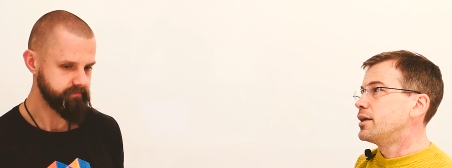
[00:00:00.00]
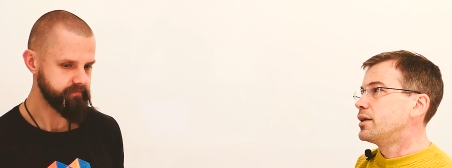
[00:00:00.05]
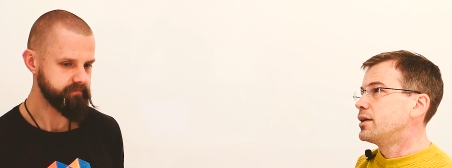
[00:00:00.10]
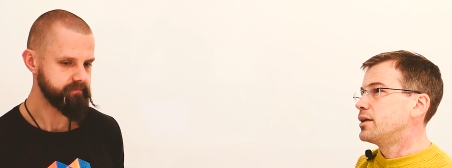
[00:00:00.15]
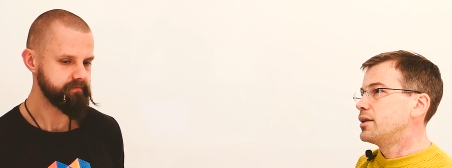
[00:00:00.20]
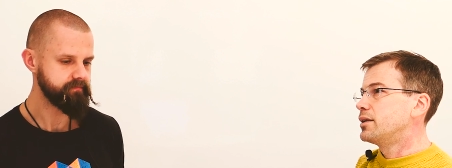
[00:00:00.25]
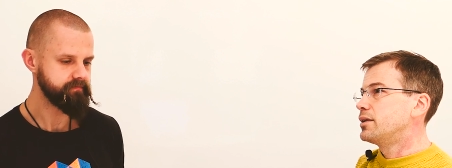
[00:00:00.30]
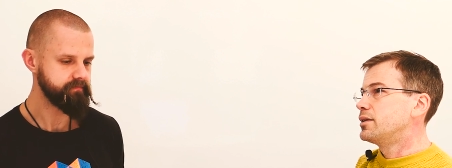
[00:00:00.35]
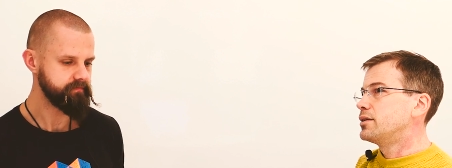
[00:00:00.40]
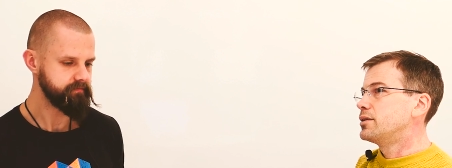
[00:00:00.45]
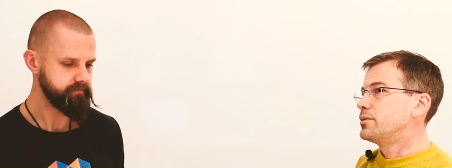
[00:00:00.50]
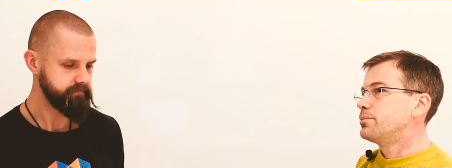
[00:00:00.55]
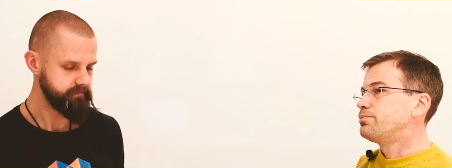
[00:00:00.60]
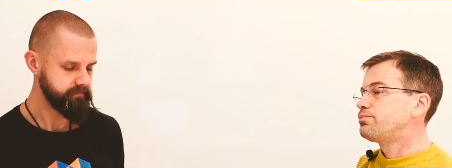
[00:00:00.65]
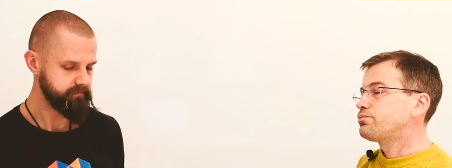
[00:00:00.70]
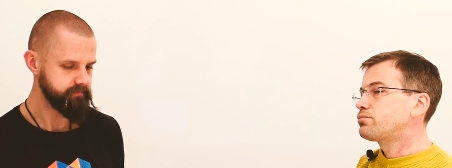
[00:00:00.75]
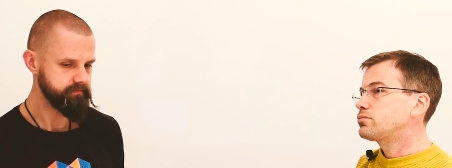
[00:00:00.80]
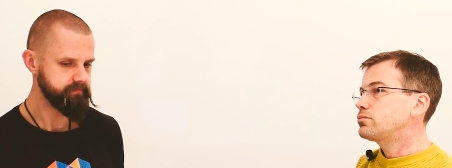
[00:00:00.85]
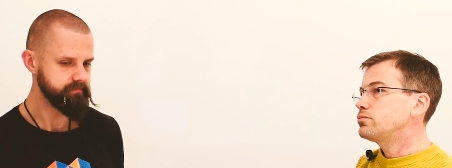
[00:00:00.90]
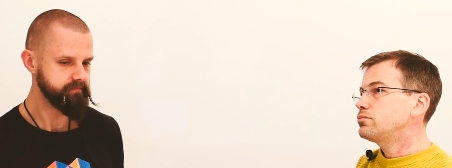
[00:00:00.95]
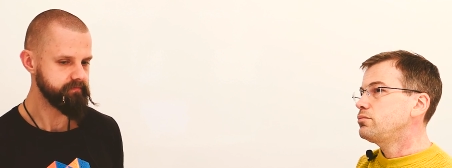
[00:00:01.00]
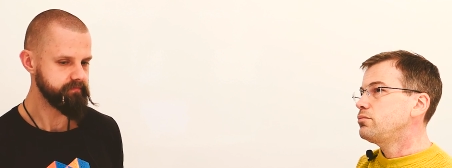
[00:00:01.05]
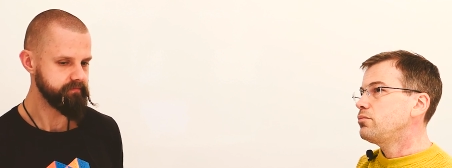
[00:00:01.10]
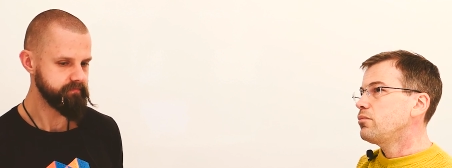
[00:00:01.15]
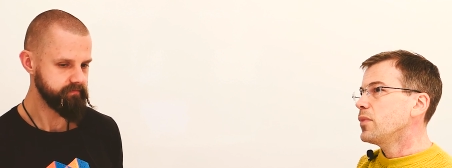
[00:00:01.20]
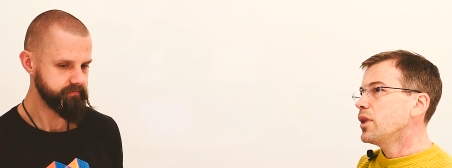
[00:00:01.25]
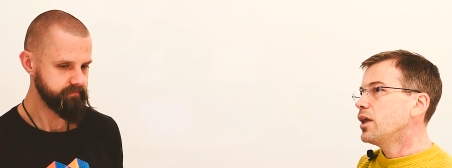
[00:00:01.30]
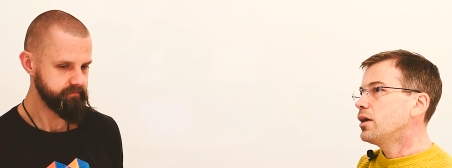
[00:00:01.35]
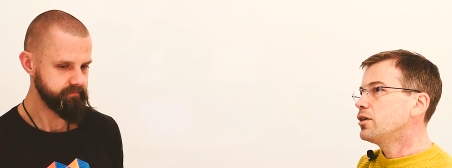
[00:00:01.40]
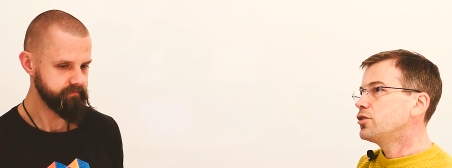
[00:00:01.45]
Speaker 1: And um,
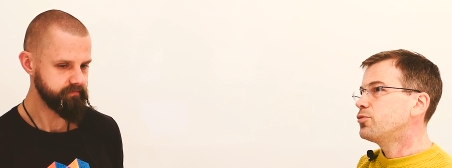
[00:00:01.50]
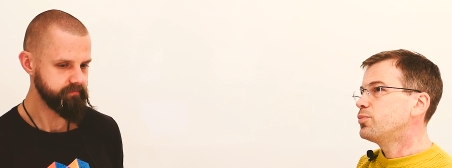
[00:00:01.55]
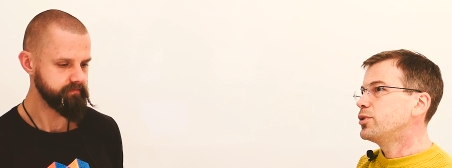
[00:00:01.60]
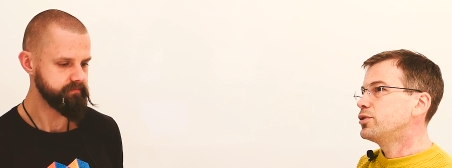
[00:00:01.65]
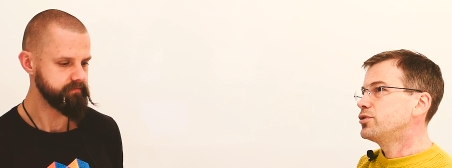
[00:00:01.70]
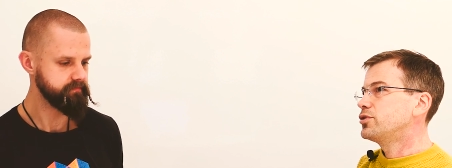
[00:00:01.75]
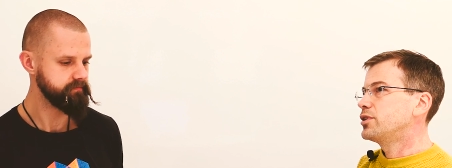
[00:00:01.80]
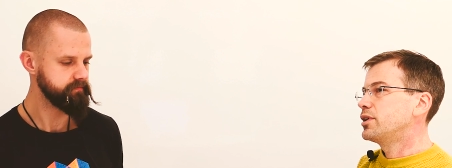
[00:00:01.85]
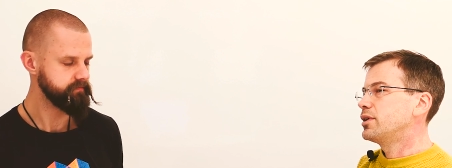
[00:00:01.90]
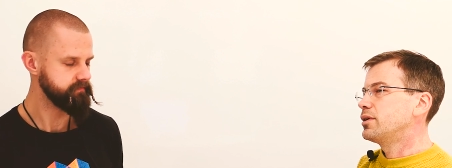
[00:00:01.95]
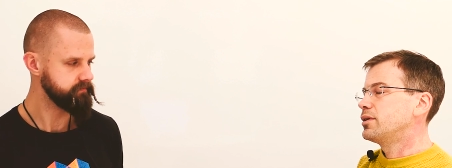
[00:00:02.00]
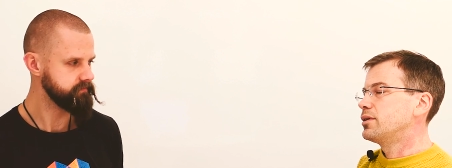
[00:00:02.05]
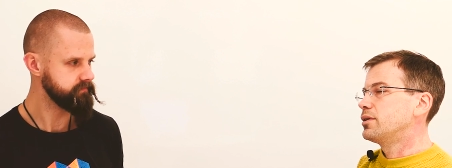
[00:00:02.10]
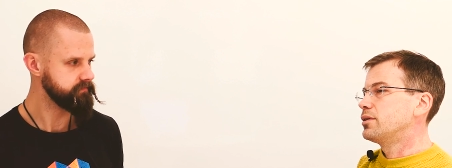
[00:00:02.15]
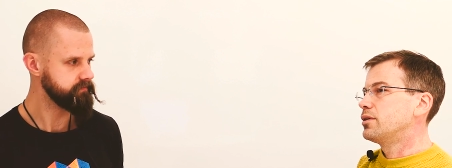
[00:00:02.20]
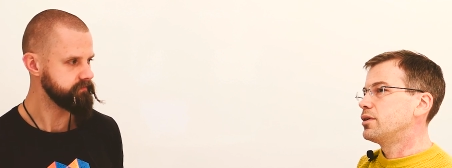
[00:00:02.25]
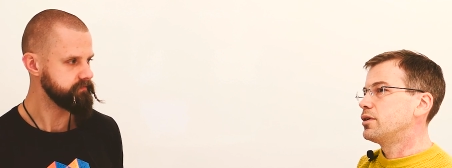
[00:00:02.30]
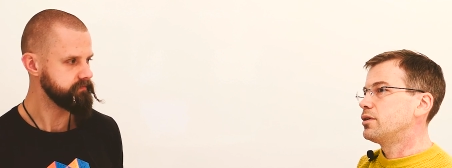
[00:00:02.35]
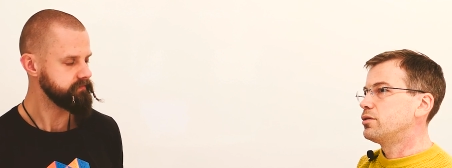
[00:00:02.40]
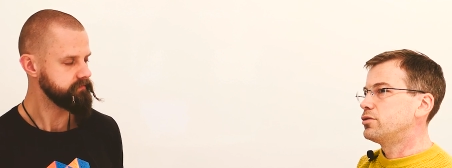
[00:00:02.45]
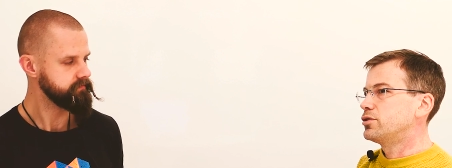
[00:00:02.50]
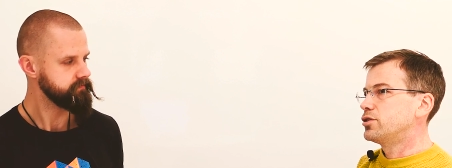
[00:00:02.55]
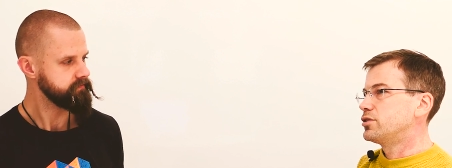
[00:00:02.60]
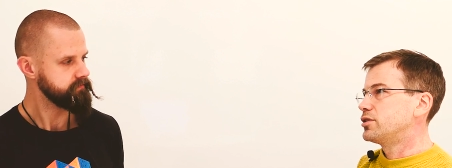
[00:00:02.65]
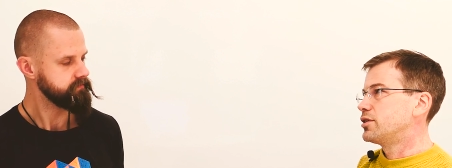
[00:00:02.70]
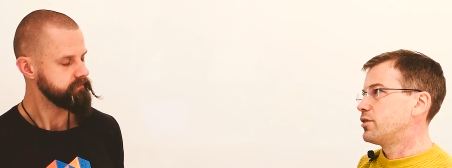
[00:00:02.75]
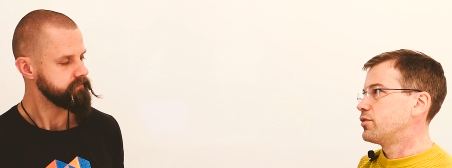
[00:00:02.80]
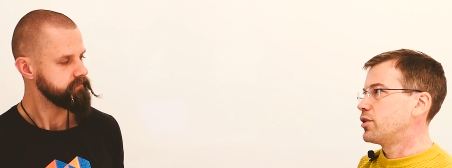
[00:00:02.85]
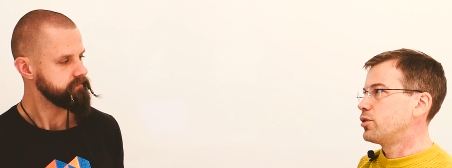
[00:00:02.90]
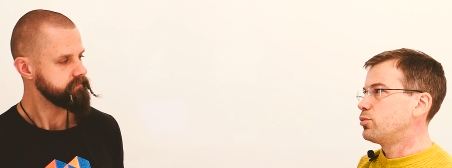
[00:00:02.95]
exposing the Clojure
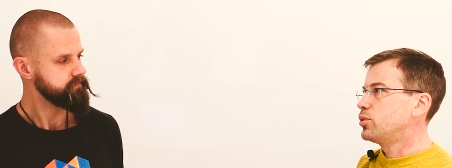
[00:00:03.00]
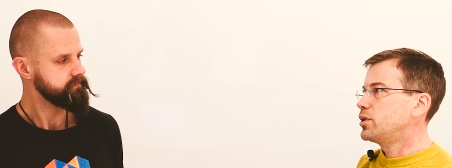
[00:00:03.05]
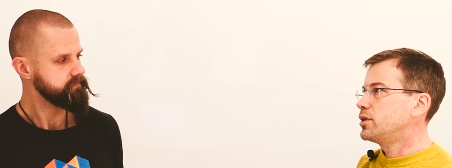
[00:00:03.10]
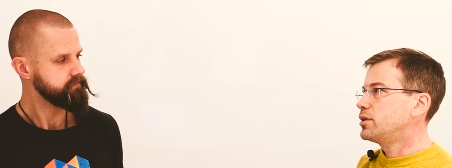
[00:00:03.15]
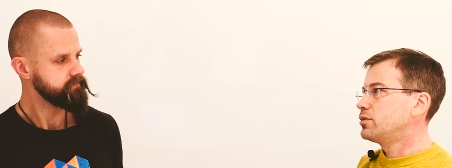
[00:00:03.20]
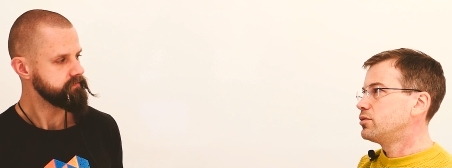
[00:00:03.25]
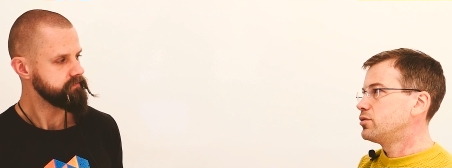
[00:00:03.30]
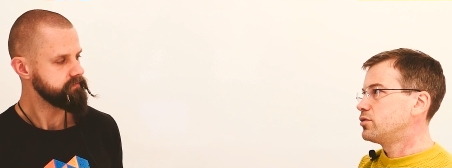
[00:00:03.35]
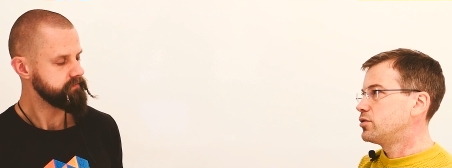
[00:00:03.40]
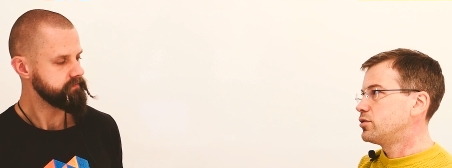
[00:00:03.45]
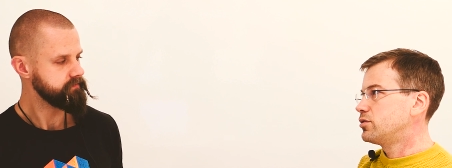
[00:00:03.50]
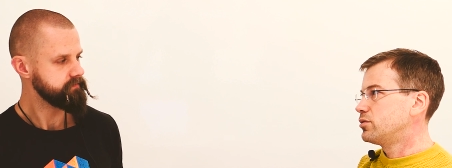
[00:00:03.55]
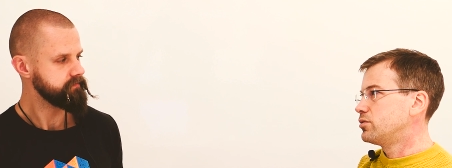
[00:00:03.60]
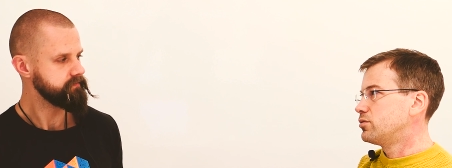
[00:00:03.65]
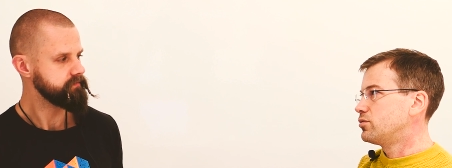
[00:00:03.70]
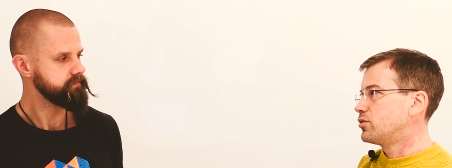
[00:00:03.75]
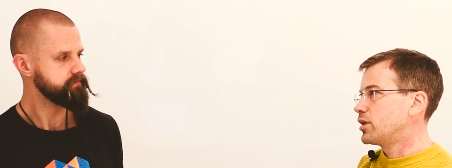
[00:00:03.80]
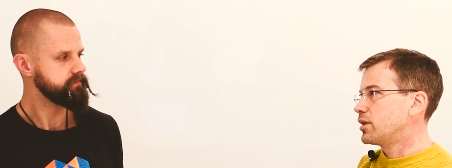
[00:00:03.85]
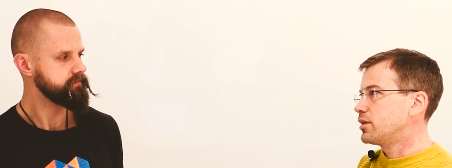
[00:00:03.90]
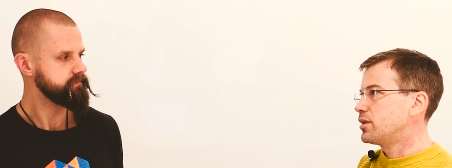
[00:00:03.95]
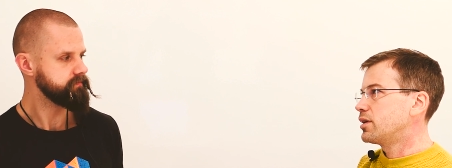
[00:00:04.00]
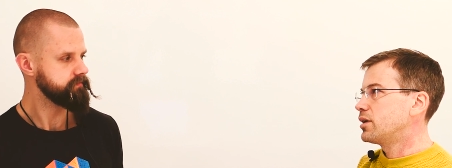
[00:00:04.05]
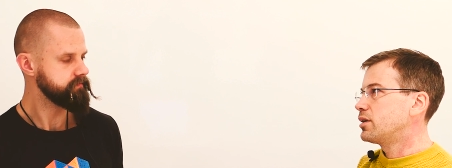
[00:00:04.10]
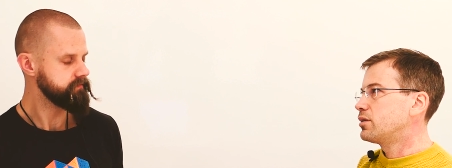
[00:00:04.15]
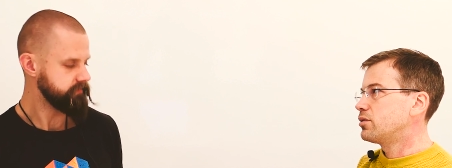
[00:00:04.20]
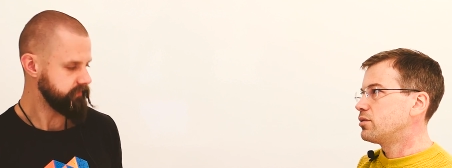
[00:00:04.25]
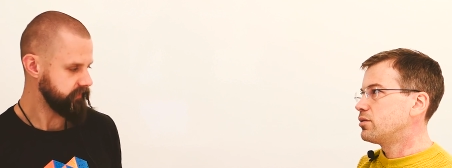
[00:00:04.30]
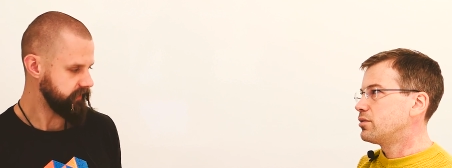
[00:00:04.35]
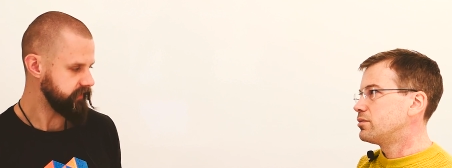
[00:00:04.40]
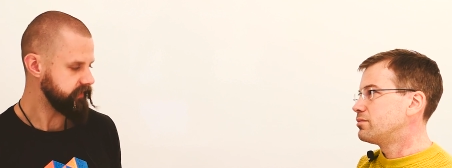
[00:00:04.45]
stuff that we use to write the editor,